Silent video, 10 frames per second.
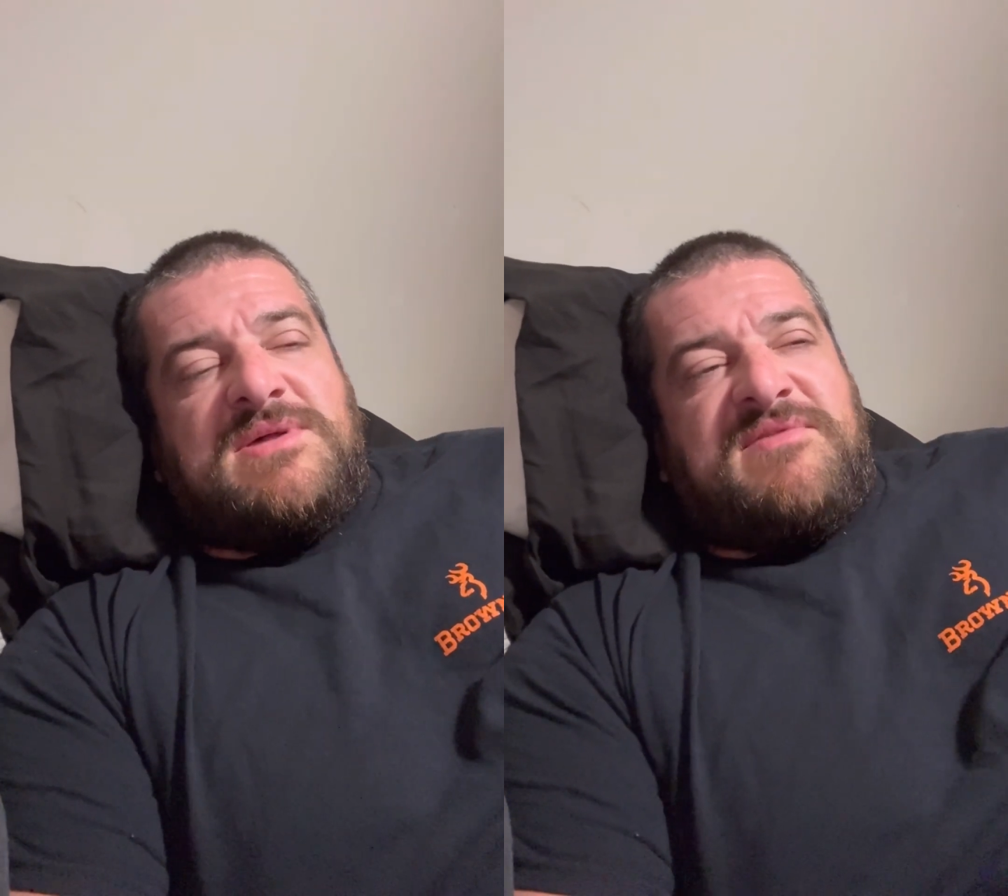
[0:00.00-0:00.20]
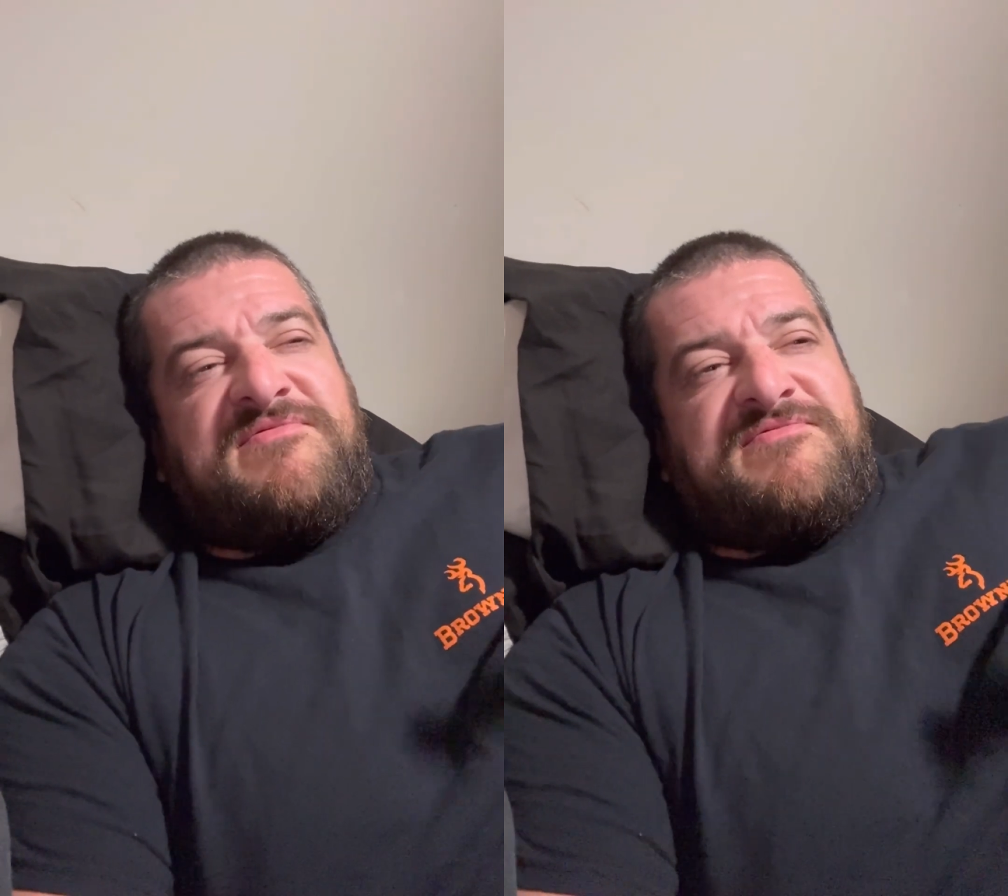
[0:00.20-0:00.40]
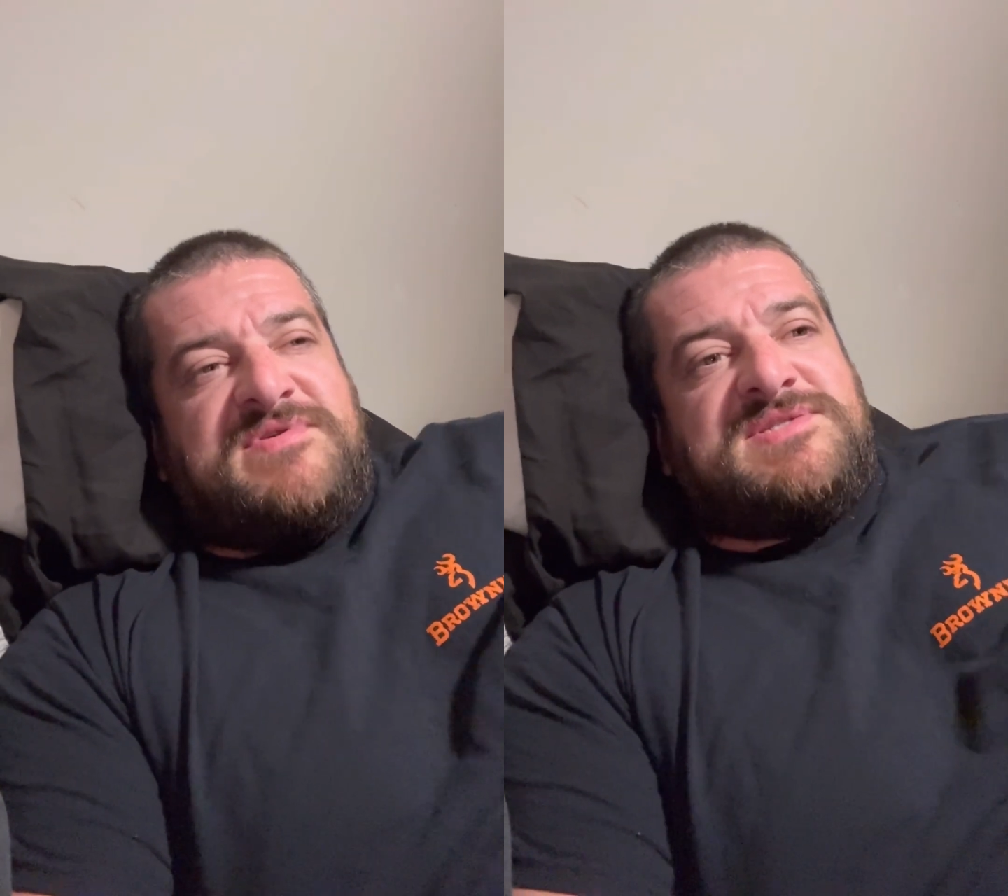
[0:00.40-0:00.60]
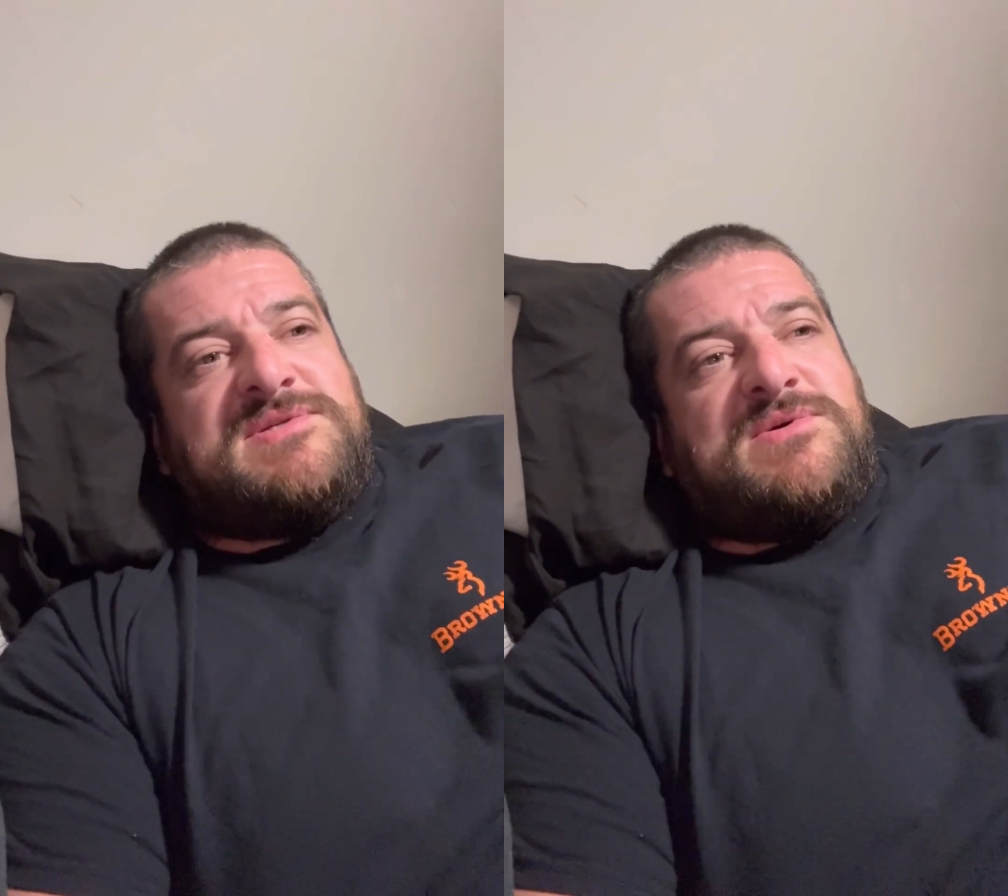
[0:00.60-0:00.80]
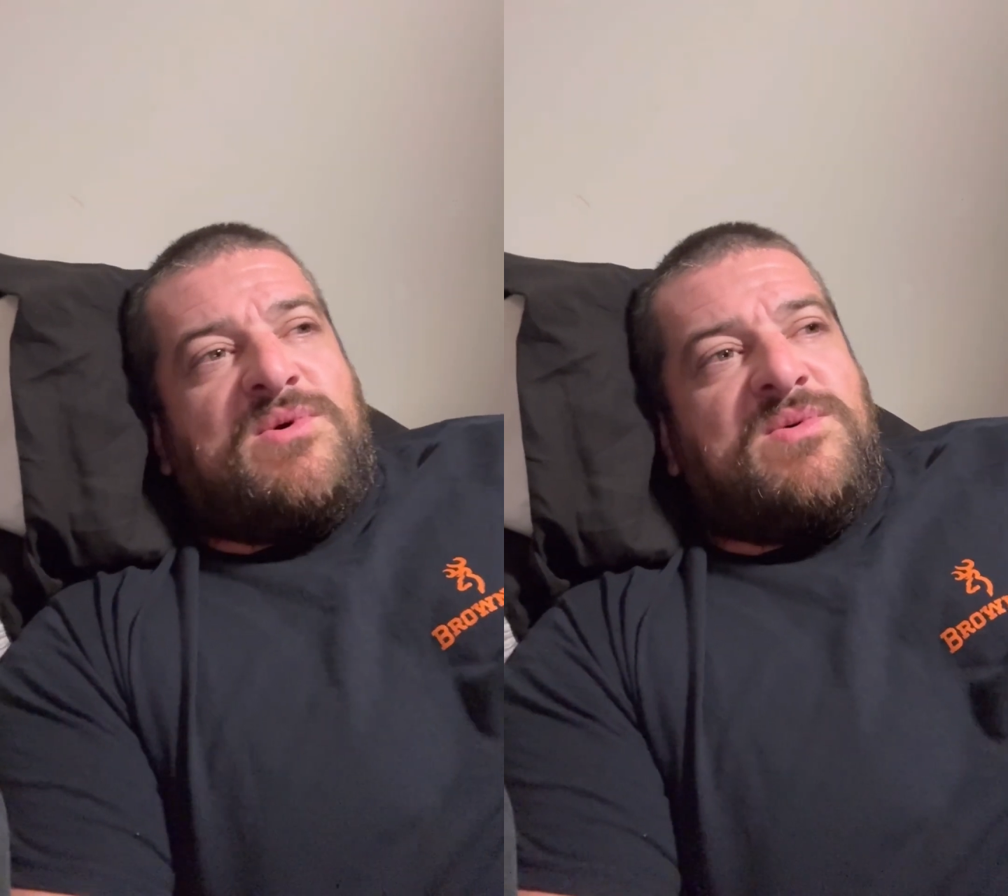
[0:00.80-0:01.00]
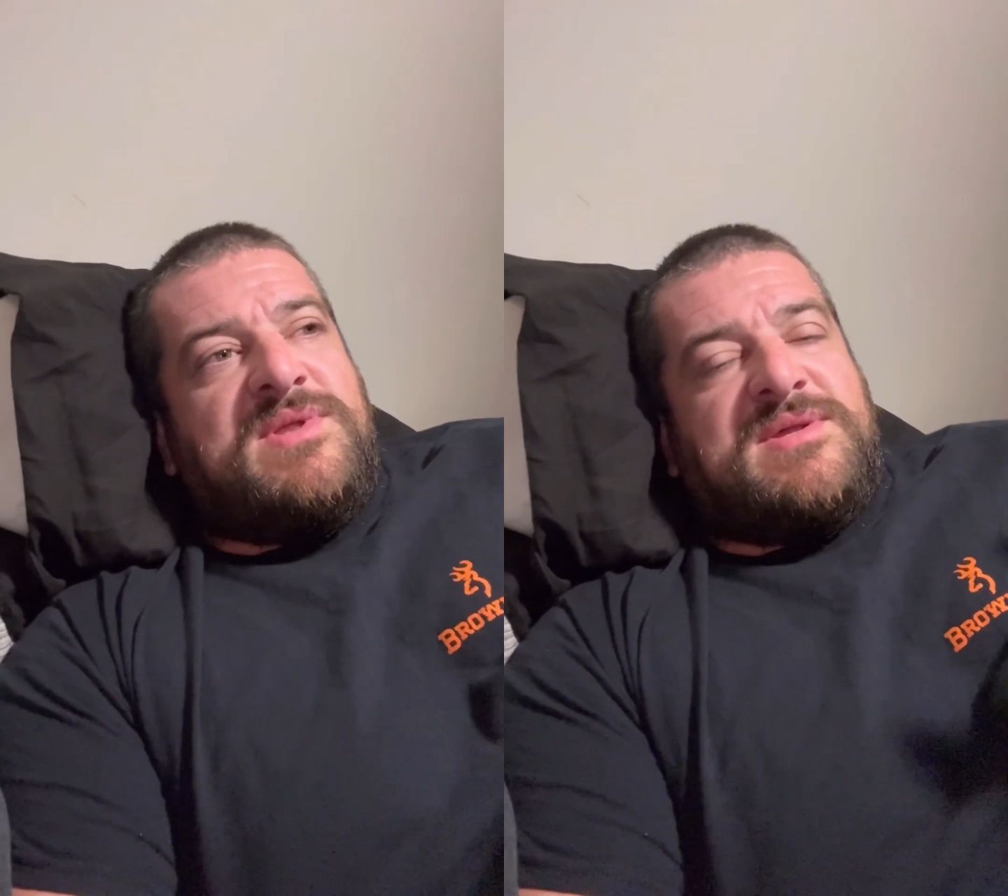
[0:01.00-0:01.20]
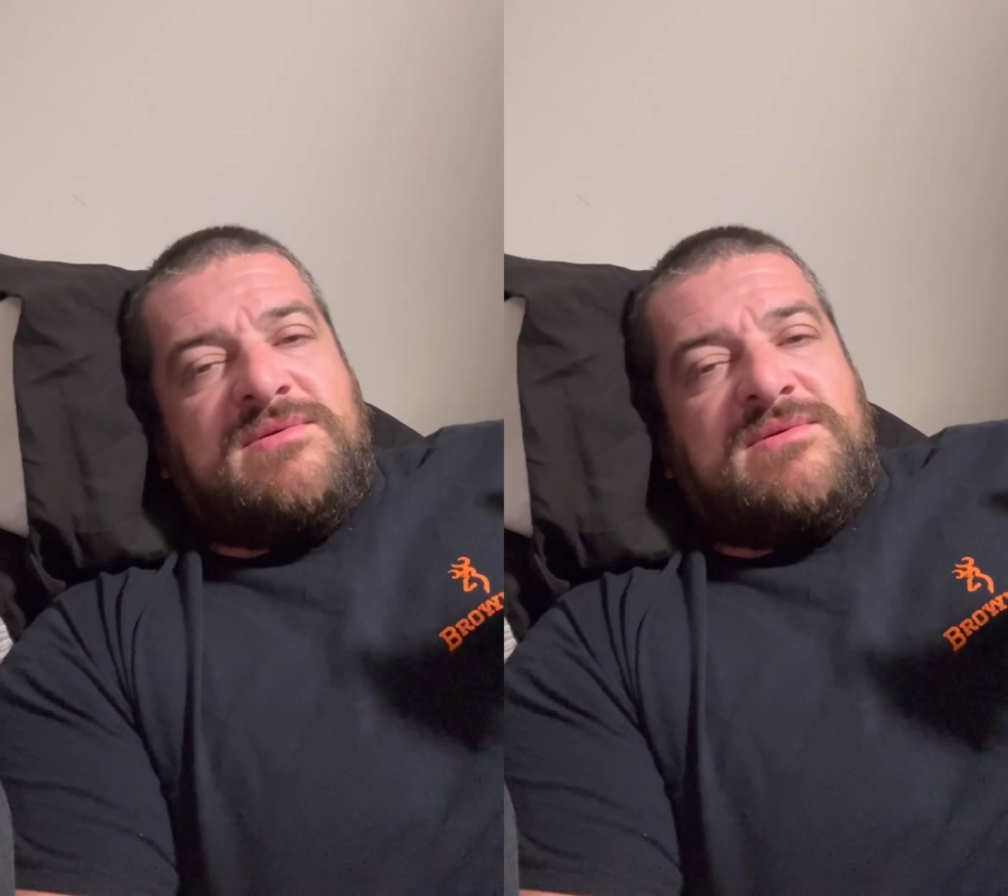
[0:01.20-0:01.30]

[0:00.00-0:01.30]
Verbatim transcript: like freezing cold and then